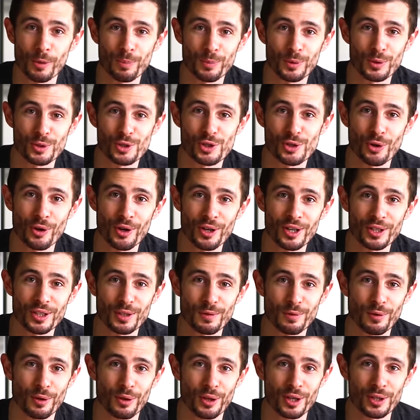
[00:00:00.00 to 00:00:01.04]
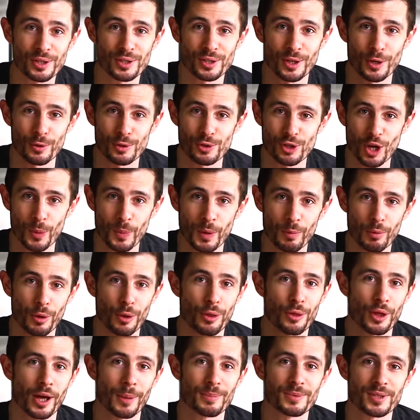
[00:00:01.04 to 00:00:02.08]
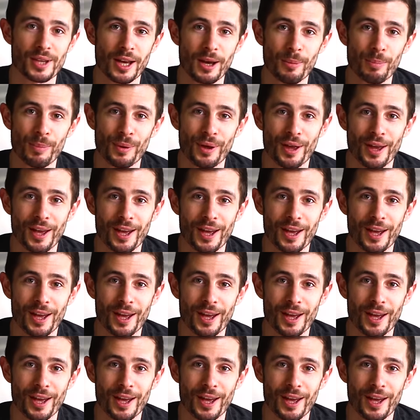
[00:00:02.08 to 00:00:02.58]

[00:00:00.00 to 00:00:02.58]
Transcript: Hope you enjoyed it. If you did so, show me with a thumbs up.